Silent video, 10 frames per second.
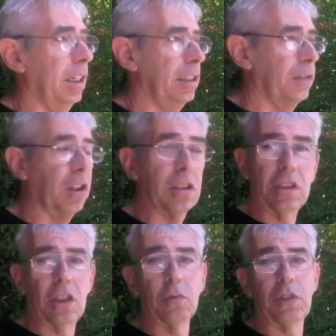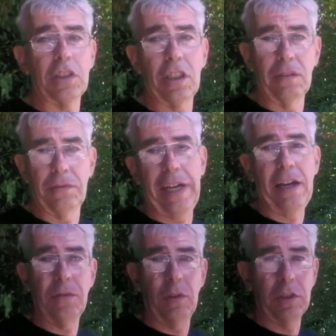You've got the non-return
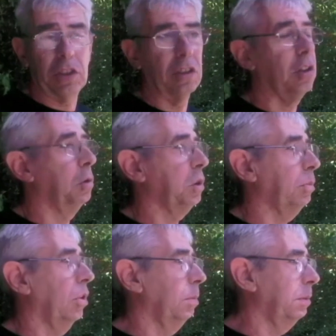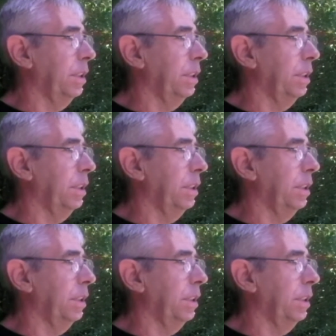valve, which can cause a problem,